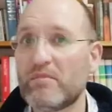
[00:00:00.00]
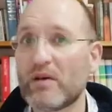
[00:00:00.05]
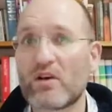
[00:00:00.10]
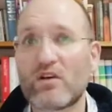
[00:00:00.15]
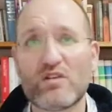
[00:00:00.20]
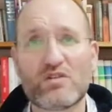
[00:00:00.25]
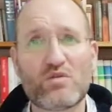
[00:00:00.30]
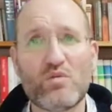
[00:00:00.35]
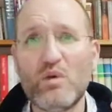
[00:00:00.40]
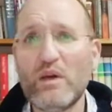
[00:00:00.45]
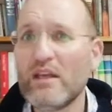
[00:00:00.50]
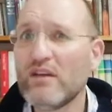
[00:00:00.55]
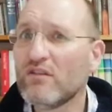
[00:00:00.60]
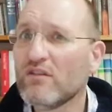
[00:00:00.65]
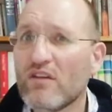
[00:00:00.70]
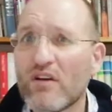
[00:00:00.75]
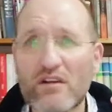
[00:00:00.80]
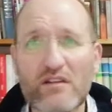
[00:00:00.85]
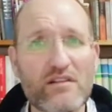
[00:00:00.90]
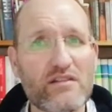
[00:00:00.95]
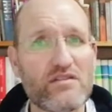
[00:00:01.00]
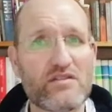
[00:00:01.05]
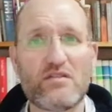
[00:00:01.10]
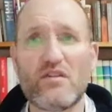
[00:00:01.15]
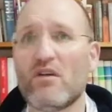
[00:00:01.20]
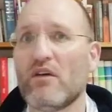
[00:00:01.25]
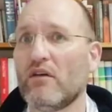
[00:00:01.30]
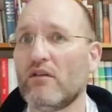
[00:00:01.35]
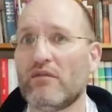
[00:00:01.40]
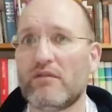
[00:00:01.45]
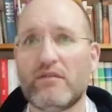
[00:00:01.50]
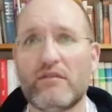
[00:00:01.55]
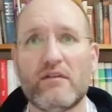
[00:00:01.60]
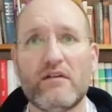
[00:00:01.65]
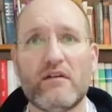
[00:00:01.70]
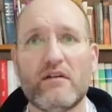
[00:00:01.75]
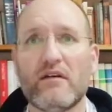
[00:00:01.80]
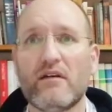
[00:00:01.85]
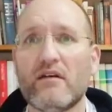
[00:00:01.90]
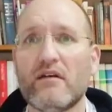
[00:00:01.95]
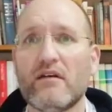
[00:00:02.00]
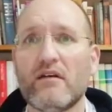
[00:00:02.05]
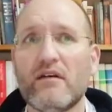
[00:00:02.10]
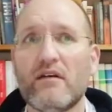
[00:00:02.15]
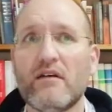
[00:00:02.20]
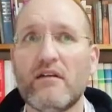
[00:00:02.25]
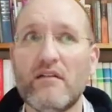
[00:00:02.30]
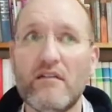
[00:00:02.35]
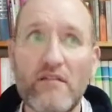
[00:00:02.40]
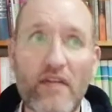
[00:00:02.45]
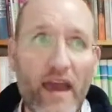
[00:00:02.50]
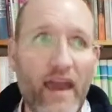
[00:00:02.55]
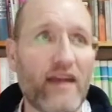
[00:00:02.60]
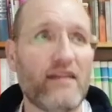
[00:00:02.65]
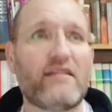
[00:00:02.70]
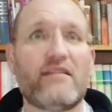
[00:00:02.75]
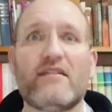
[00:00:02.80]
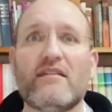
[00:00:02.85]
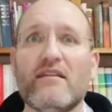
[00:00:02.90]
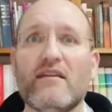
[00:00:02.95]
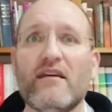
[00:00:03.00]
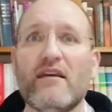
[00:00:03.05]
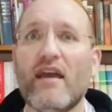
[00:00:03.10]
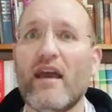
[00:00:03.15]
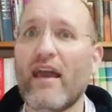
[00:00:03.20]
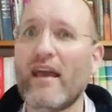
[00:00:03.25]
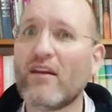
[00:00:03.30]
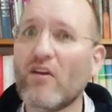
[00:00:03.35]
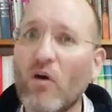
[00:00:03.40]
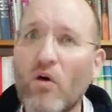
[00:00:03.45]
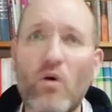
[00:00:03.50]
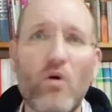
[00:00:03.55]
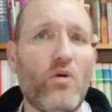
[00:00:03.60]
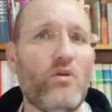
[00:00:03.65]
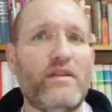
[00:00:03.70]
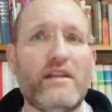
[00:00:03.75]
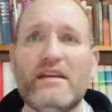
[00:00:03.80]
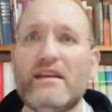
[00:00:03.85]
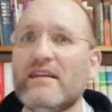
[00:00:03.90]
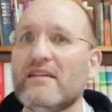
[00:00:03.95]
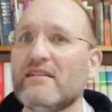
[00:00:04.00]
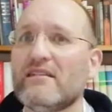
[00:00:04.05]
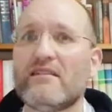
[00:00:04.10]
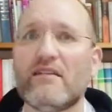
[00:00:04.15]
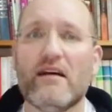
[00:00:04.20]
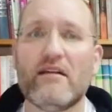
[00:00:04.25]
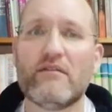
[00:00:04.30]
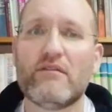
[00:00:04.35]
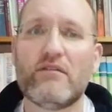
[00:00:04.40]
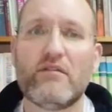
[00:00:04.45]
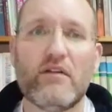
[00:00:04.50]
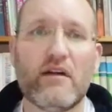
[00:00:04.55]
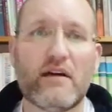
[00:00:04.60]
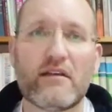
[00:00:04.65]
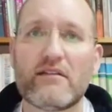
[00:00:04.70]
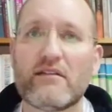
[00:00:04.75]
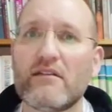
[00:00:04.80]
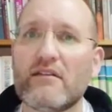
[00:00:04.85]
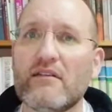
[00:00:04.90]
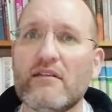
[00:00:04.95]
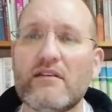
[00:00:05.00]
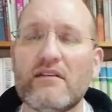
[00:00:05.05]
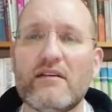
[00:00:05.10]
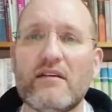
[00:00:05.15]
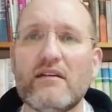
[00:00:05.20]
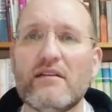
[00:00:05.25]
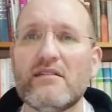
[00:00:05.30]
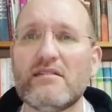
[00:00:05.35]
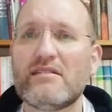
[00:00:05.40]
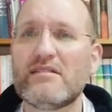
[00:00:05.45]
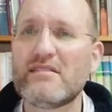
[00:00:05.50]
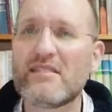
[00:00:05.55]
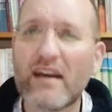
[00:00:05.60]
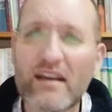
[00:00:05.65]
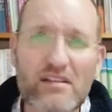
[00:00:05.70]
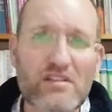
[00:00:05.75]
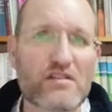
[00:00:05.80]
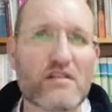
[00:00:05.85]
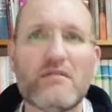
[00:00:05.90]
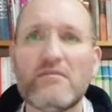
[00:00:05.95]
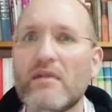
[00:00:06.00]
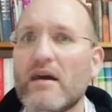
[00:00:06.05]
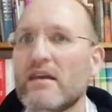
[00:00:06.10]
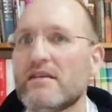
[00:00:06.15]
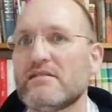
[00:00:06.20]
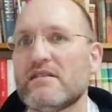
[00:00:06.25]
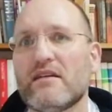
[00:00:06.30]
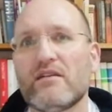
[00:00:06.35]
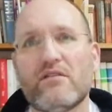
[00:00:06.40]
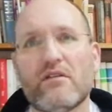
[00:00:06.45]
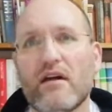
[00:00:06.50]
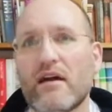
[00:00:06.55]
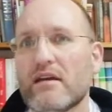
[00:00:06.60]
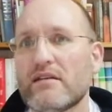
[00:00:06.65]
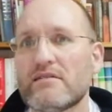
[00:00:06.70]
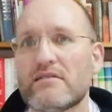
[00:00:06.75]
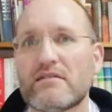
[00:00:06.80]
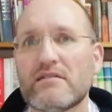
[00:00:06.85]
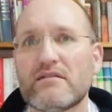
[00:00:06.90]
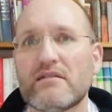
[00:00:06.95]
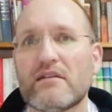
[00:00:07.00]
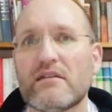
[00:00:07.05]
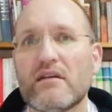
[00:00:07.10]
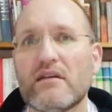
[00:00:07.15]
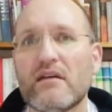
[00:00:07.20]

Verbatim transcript: because we do not deserve that and all that he has done for us. Such amazing grace.